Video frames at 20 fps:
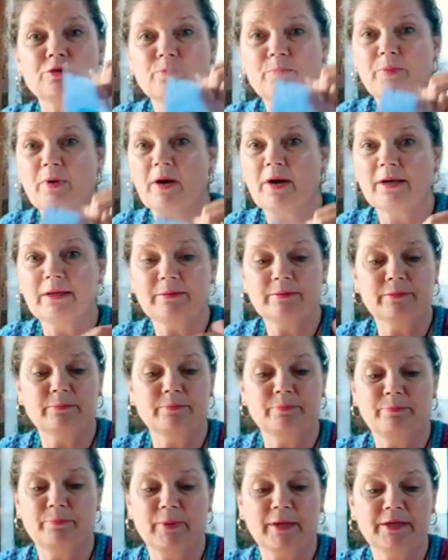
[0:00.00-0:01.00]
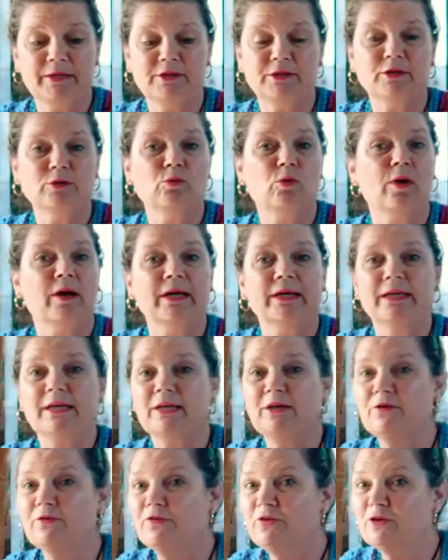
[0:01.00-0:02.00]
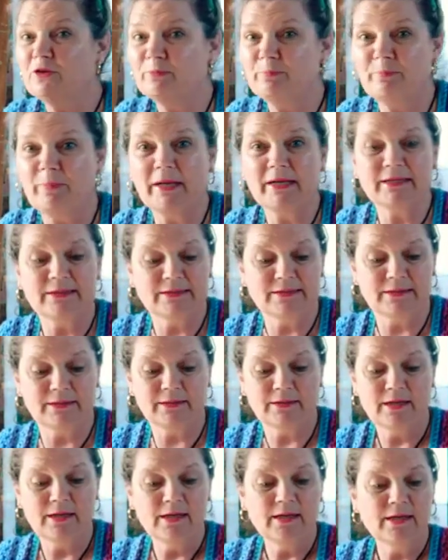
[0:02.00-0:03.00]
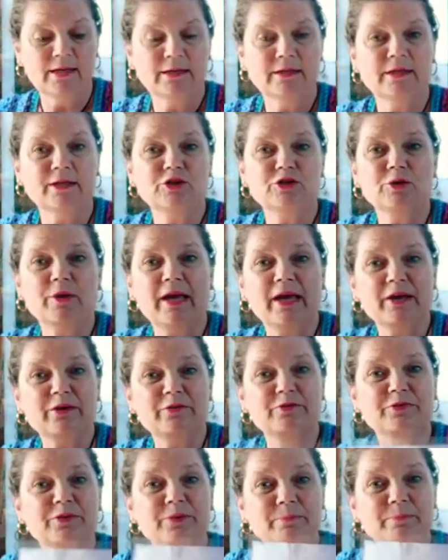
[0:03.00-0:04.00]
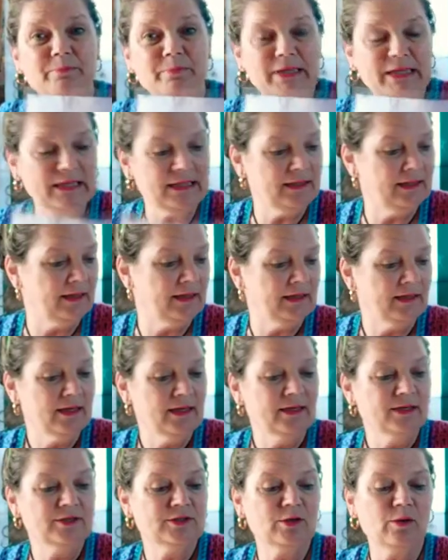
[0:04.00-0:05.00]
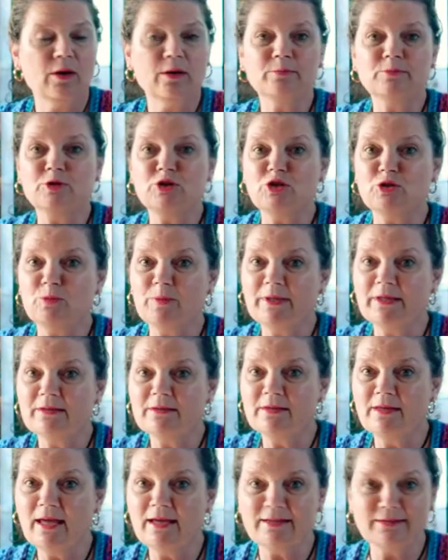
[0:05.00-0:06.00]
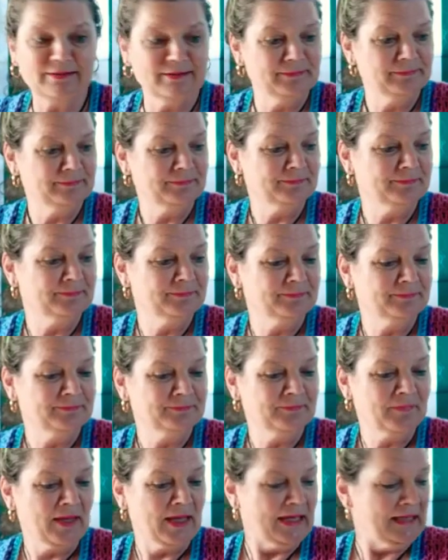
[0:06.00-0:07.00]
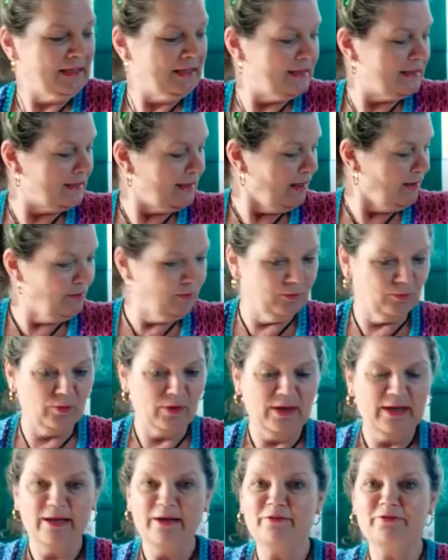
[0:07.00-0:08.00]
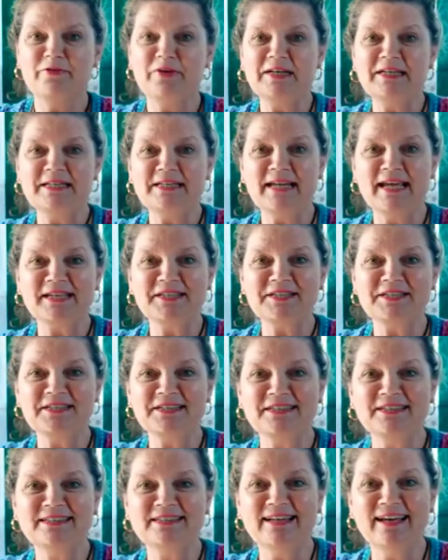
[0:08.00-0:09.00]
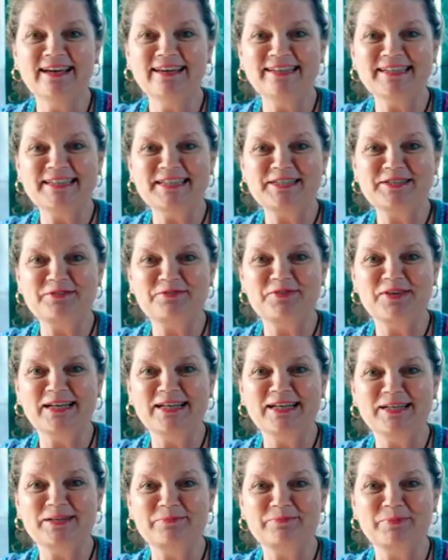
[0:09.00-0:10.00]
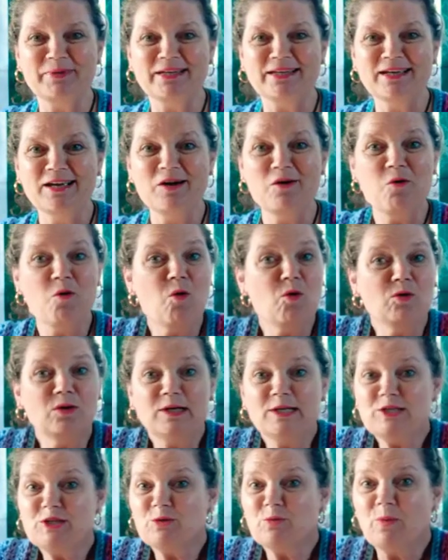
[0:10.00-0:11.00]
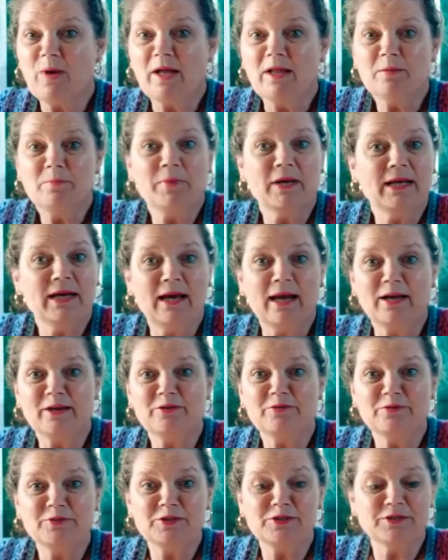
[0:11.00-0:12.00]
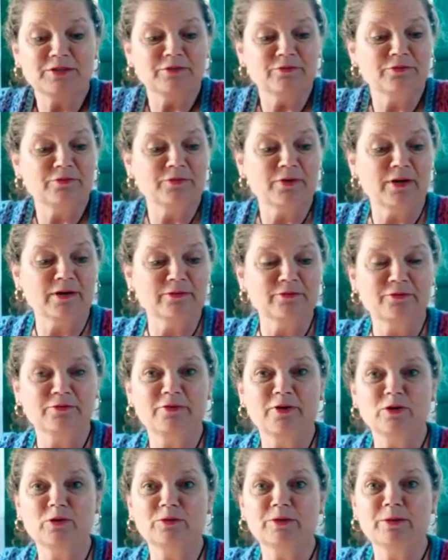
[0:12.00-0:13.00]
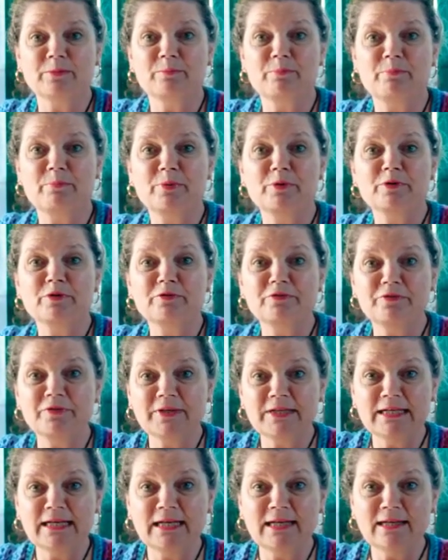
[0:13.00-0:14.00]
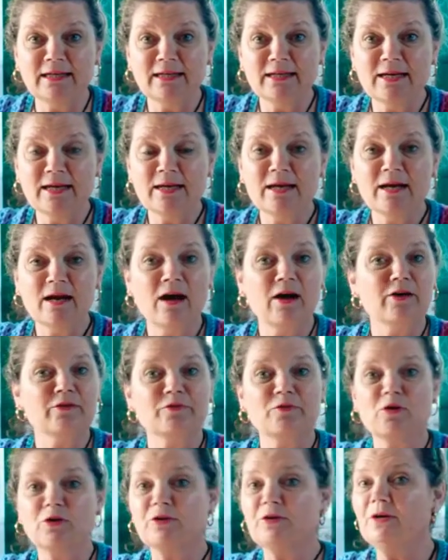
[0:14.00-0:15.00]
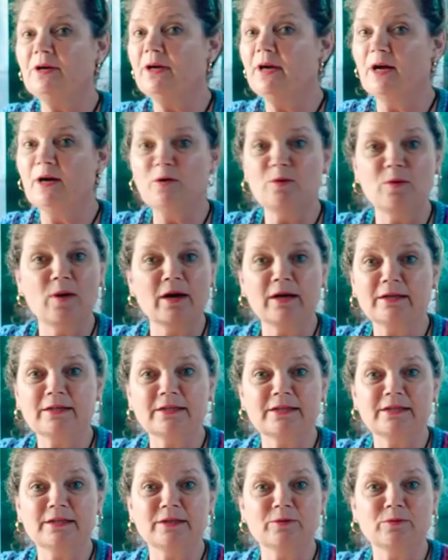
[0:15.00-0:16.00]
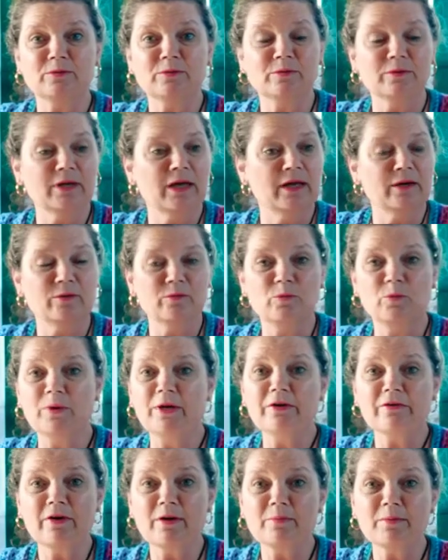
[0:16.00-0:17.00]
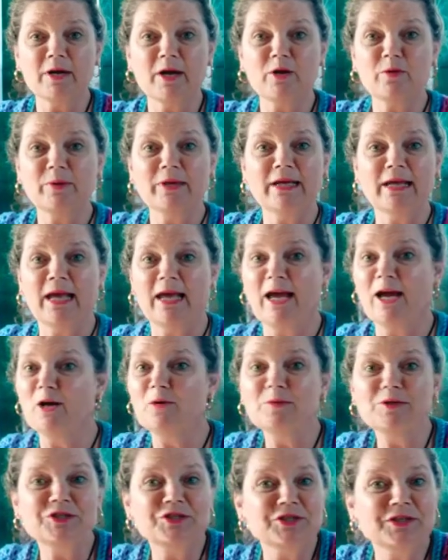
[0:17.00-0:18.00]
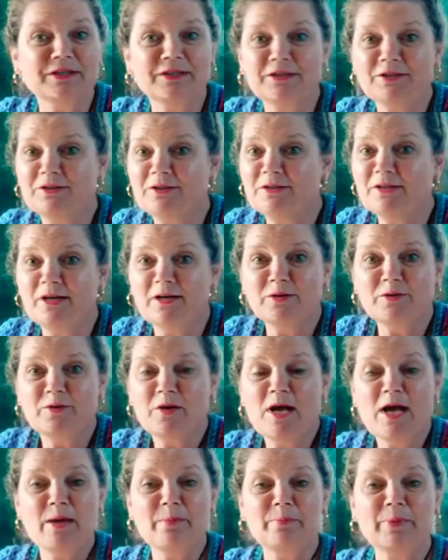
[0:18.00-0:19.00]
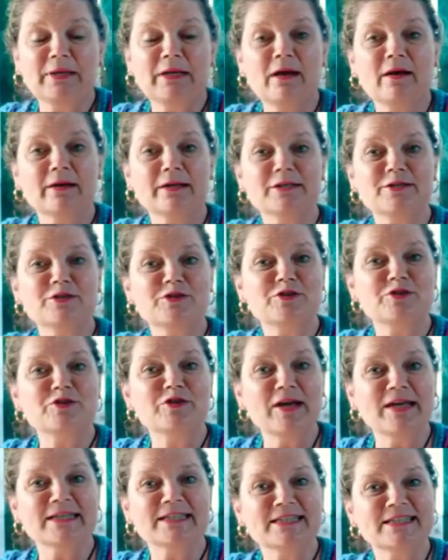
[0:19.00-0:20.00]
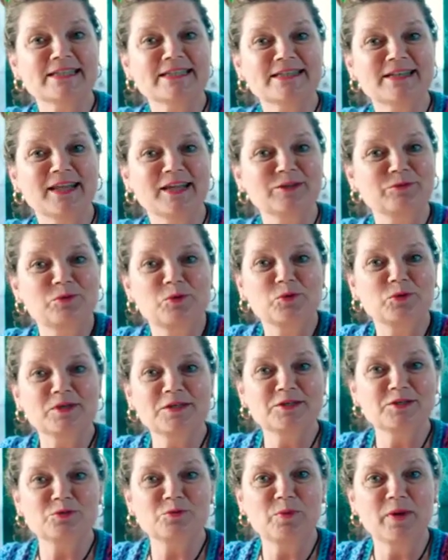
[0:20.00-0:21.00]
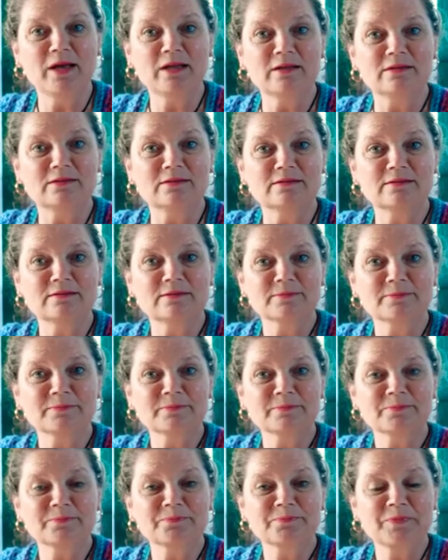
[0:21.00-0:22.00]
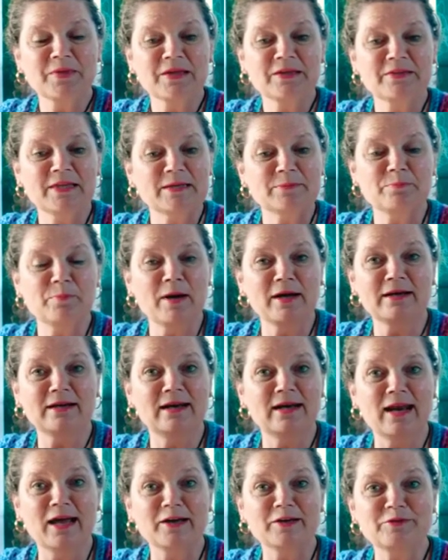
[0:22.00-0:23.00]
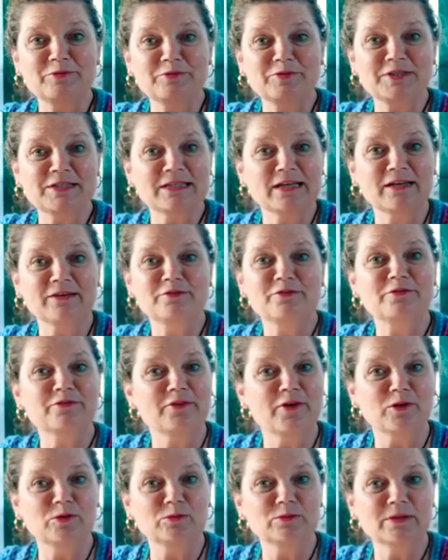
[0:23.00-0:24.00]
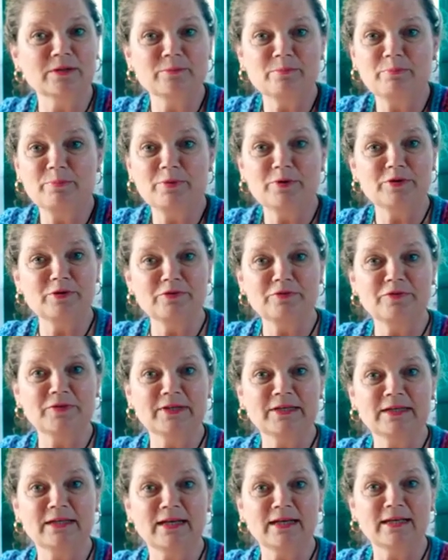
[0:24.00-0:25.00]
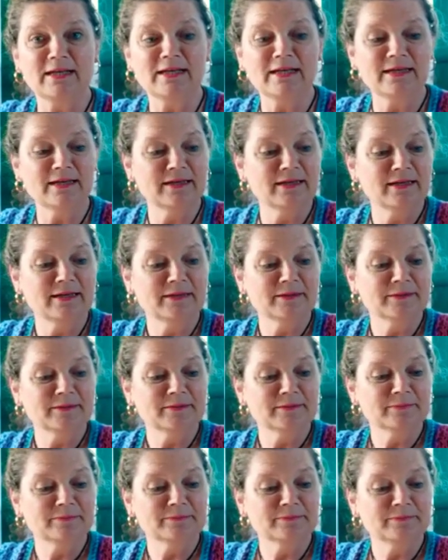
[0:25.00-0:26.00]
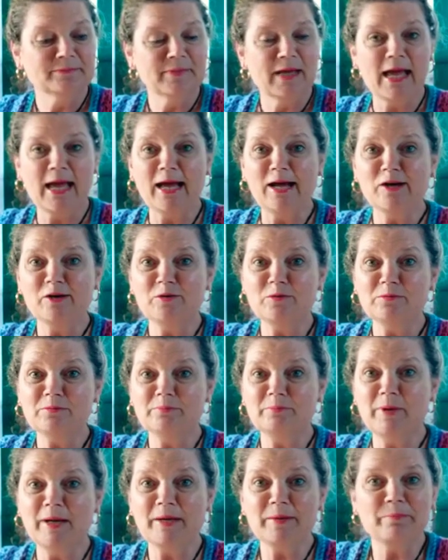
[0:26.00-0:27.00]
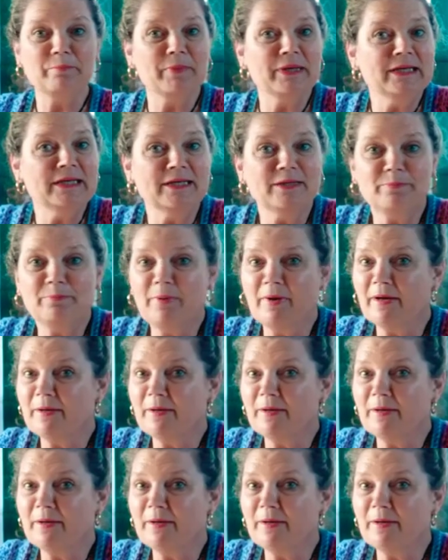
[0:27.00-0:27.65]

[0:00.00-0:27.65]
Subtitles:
buy a painting or I give you a painting, that you have the meaning. So I'm doing that. So, a fantastic day is developing. All is well. My life is unfolding perfectly. I've got no idea where I'm going, how it's going to go, but I trust that all is well. That my life is unfolding perfectly. How? By minute,